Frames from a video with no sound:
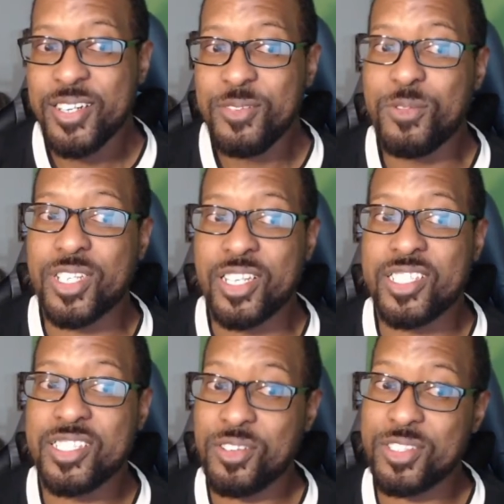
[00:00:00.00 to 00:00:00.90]
When I
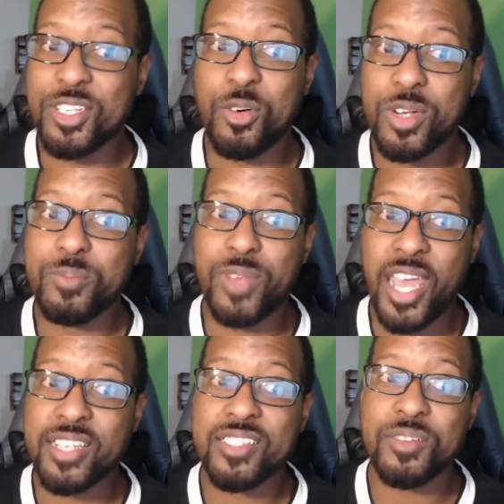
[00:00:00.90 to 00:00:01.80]
start going
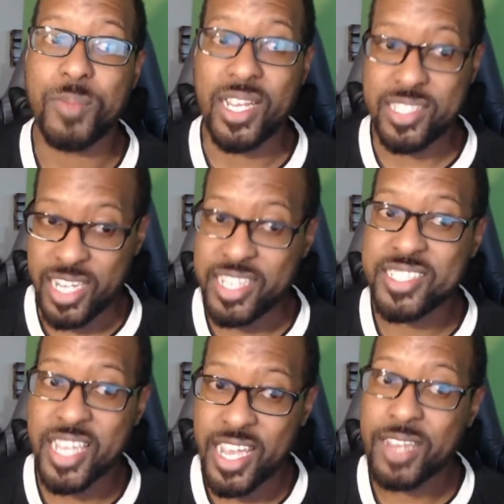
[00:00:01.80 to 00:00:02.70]
back to my
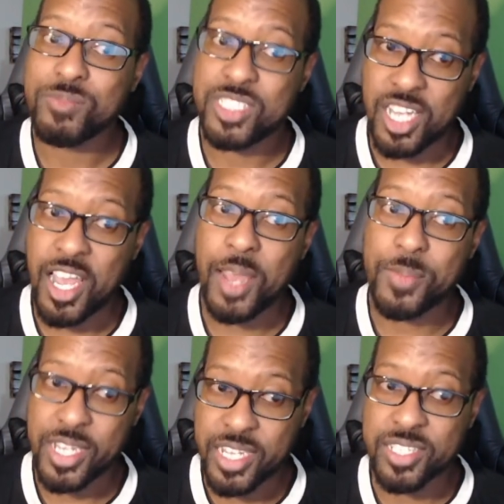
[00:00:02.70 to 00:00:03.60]
daytime job
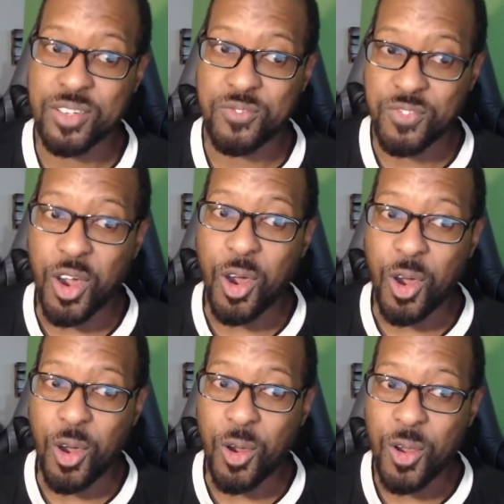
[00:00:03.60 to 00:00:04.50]
in the
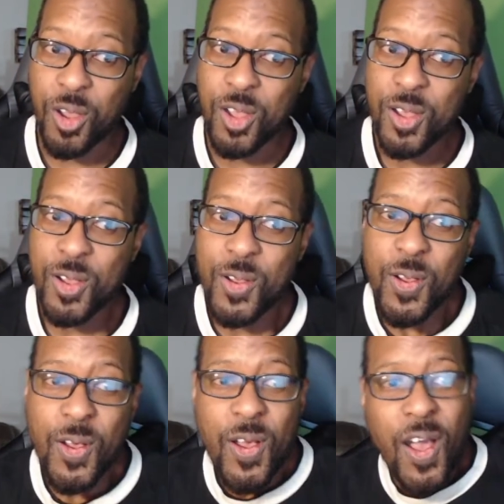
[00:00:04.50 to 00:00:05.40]
fall,
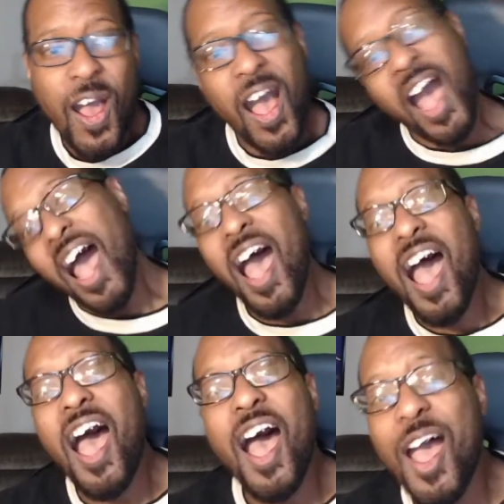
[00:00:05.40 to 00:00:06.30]

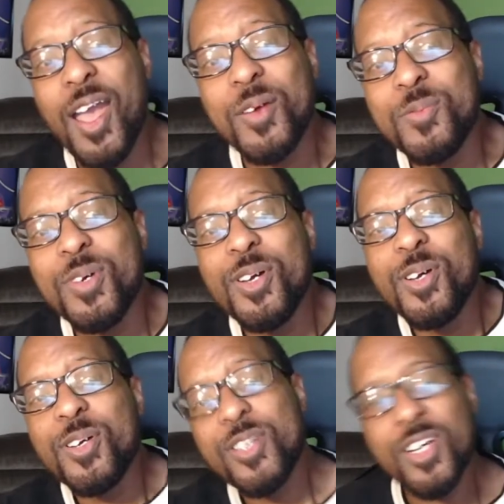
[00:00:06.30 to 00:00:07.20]
I'm
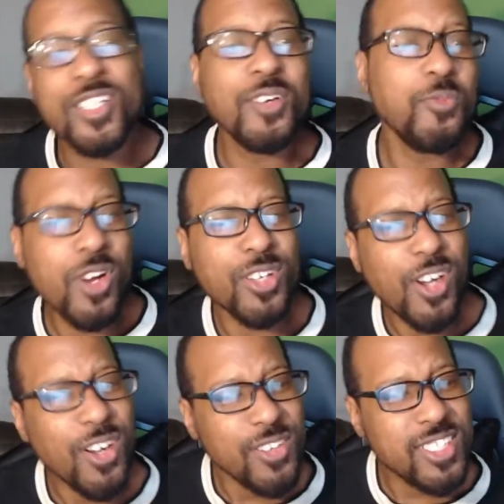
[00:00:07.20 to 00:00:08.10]
gonna work
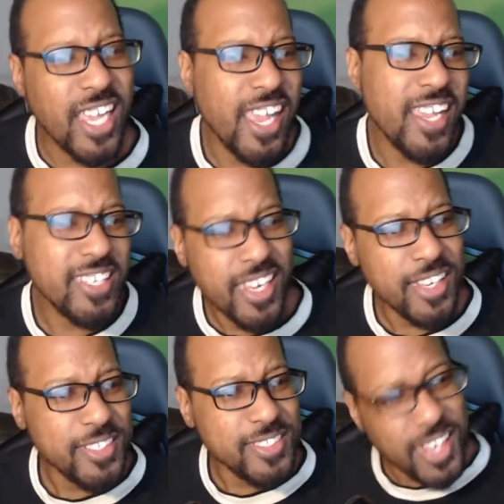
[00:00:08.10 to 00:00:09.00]
all day
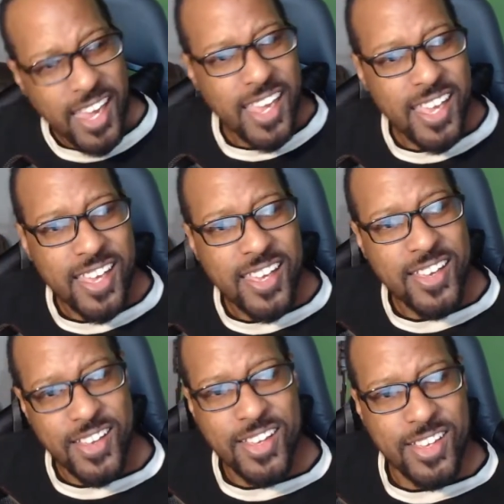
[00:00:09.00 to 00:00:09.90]
and
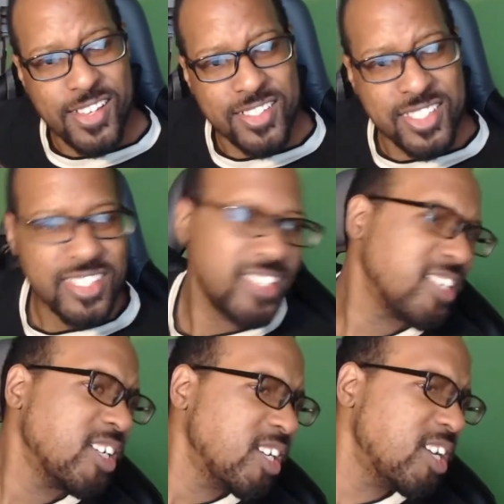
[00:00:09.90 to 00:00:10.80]
night
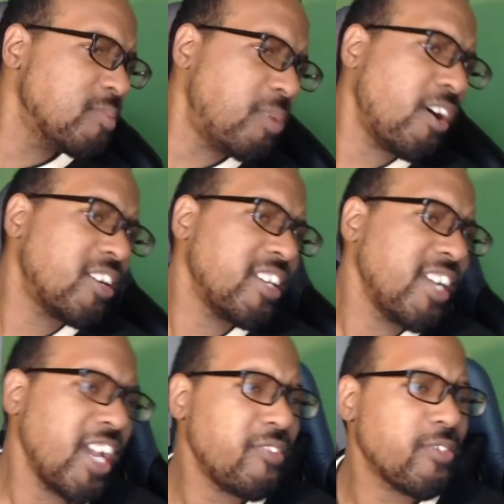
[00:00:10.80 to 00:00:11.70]
and party
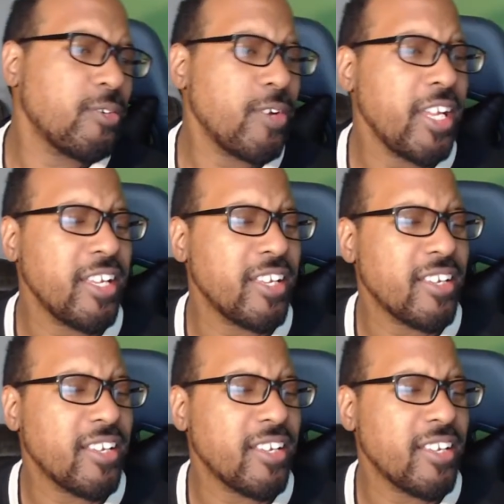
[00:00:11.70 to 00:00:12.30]
every. week.